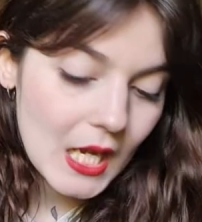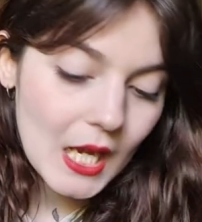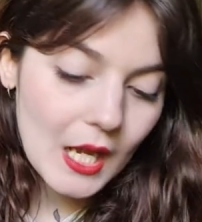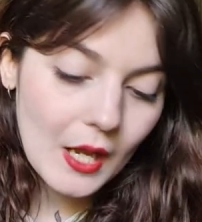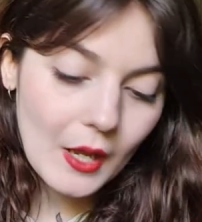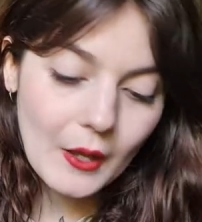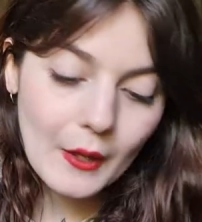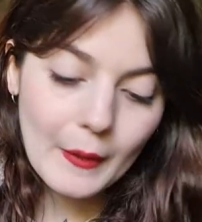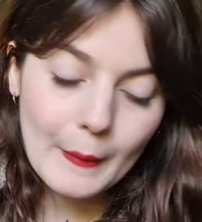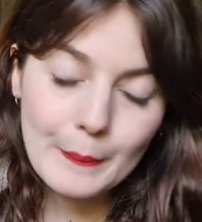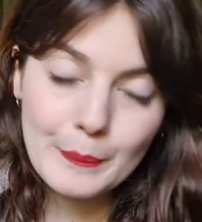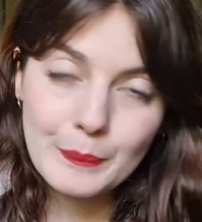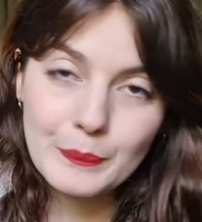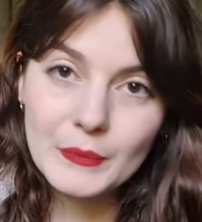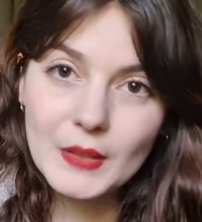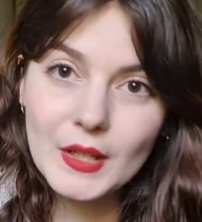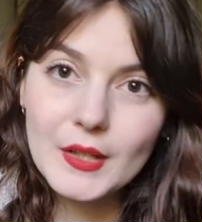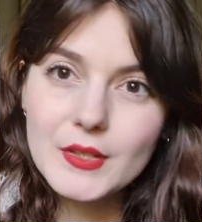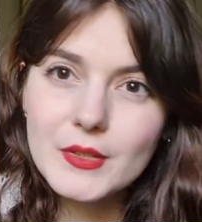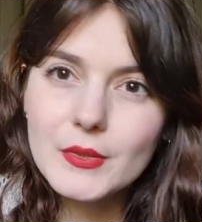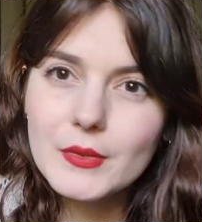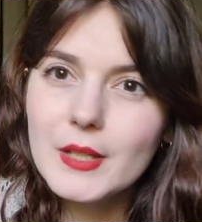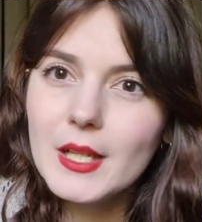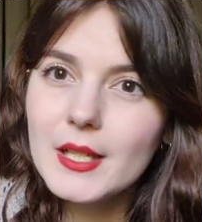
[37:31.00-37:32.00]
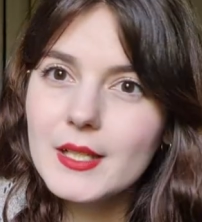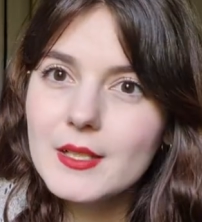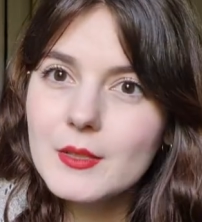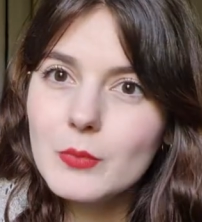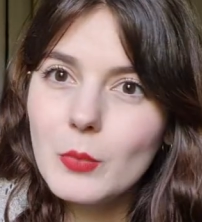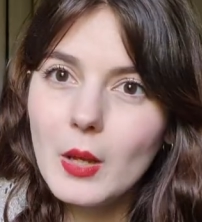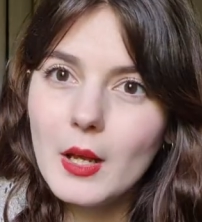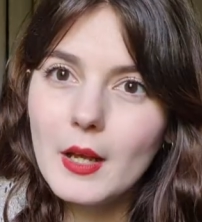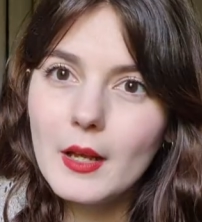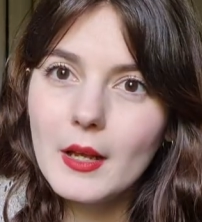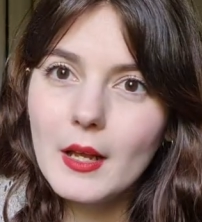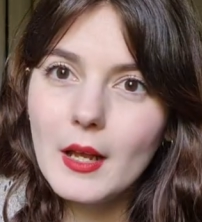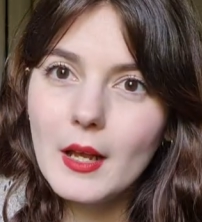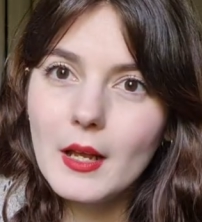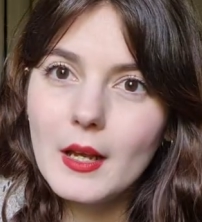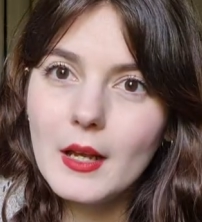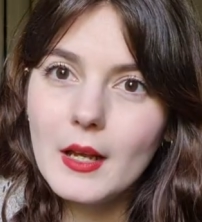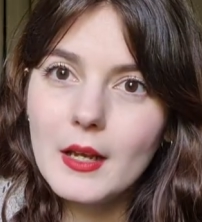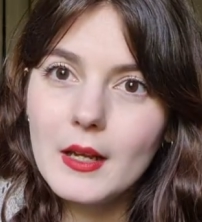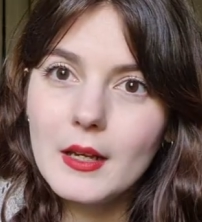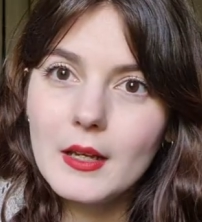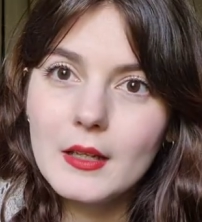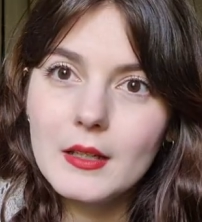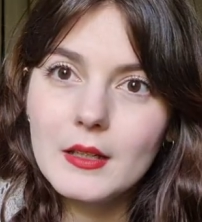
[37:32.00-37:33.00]
So that's why
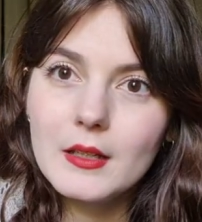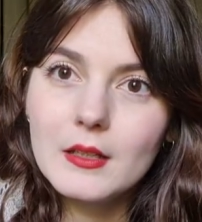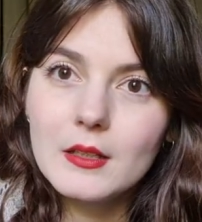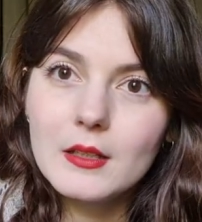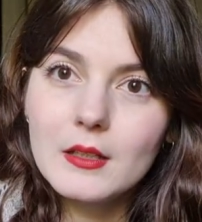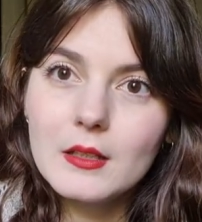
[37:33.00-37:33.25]
I